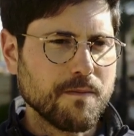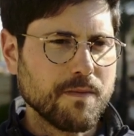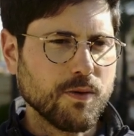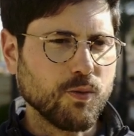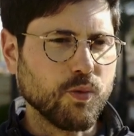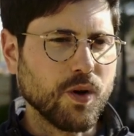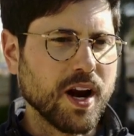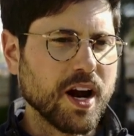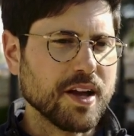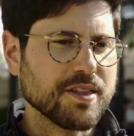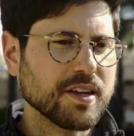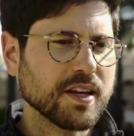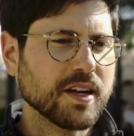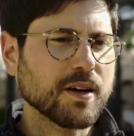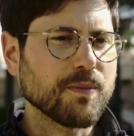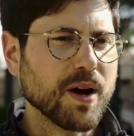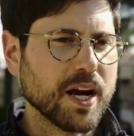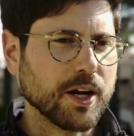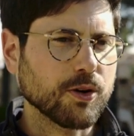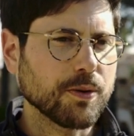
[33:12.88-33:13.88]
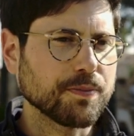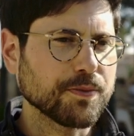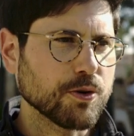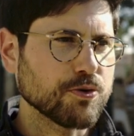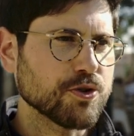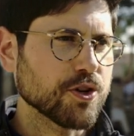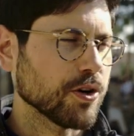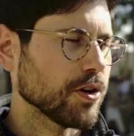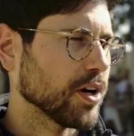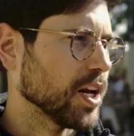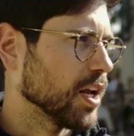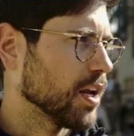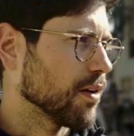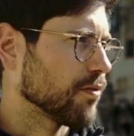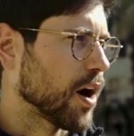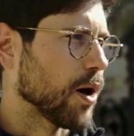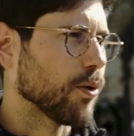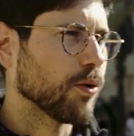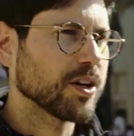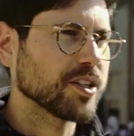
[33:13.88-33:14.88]
when I think of my crypto journey,
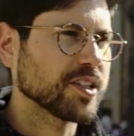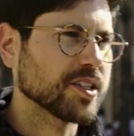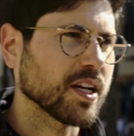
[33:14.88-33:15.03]
if I were to